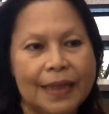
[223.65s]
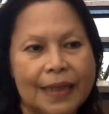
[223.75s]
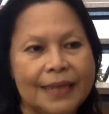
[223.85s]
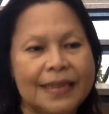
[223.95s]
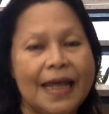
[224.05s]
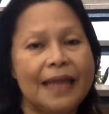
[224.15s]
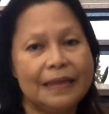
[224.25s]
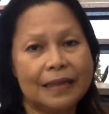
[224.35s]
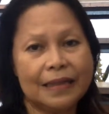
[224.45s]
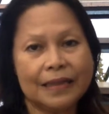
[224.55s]
is that
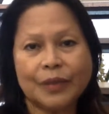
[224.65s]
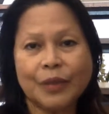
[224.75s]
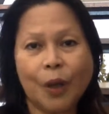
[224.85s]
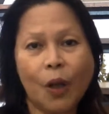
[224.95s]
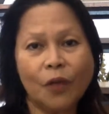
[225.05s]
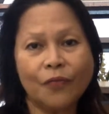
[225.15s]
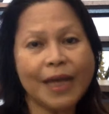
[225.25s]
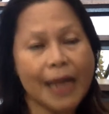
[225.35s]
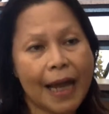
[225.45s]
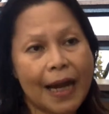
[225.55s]
the whole
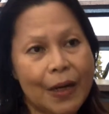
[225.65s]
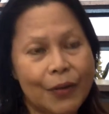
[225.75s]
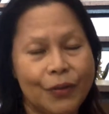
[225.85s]
villa